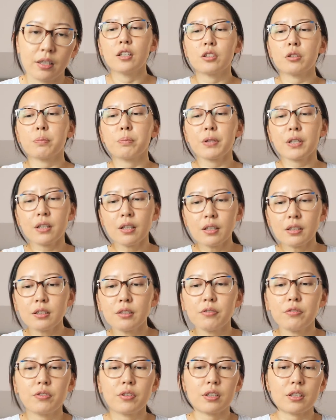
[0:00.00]
So because
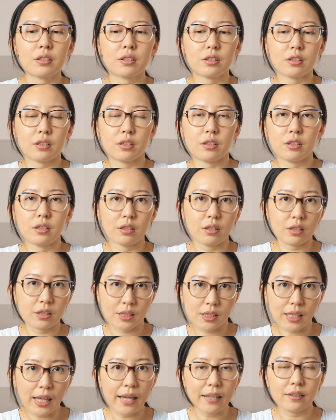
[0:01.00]
of this
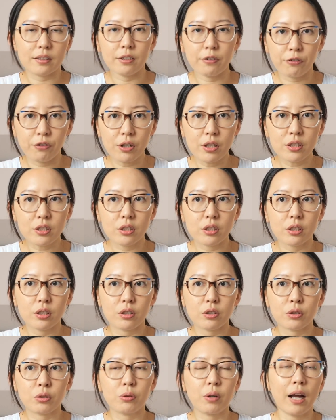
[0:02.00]
slight difference,
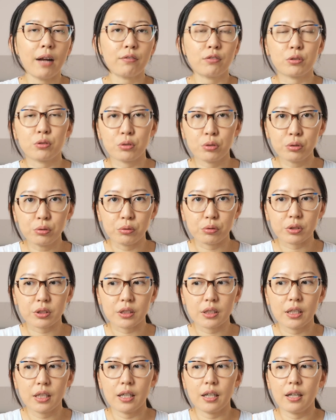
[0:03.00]
you have to
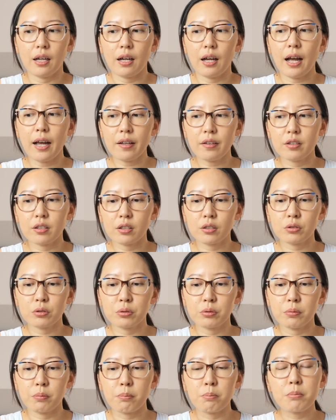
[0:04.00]
choose either
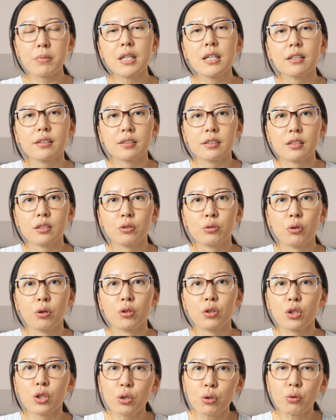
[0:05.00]
to meet your
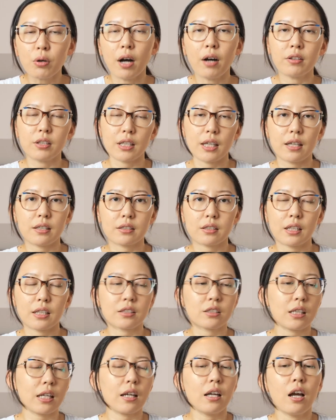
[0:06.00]
new audience,
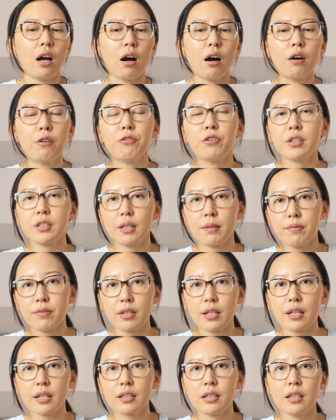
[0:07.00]
let's say offer
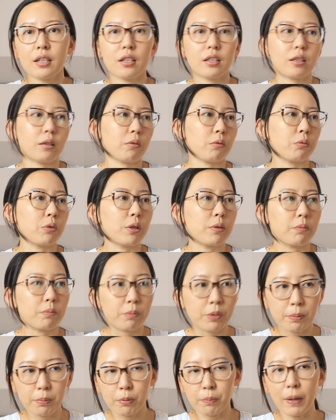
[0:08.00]
something that when
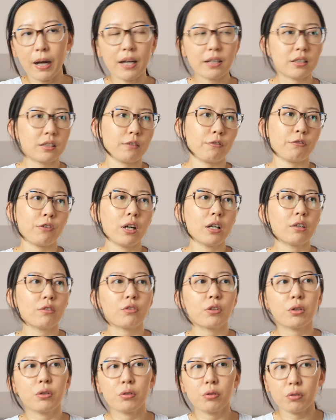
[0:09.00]
people pass in front
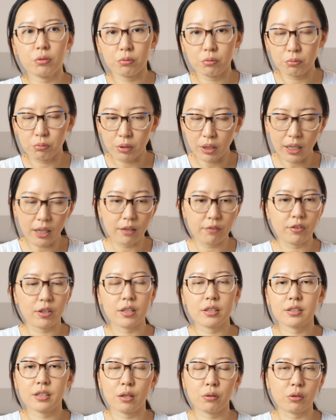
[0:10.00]
of you, what kind of
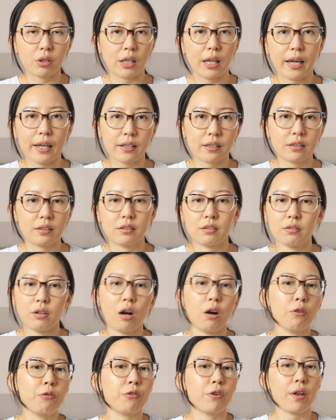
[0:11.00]
things they would like,
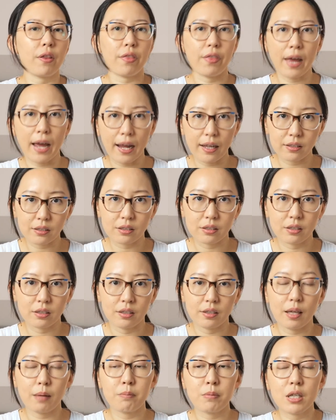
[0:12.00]
offer that.
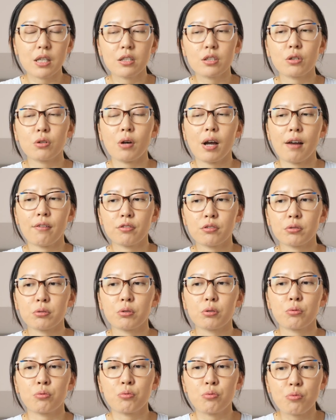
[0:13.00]
That means you have
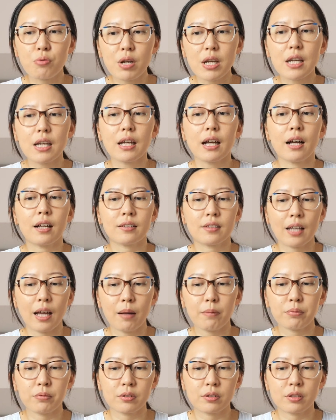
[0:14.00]
to
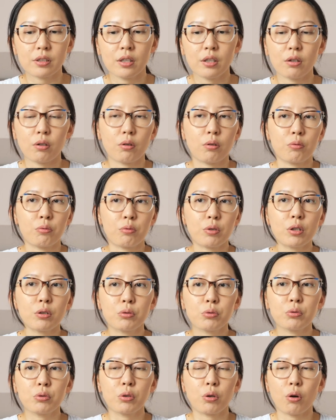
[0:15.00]
readapt or
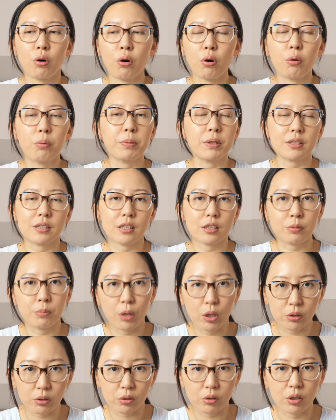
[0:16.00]
redo your whole business
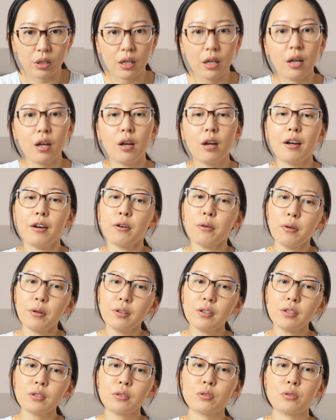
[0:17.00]
model.
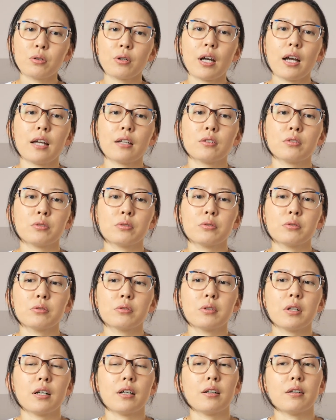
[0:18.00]
Or you try
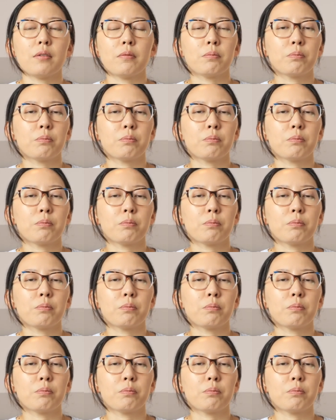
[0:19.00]
to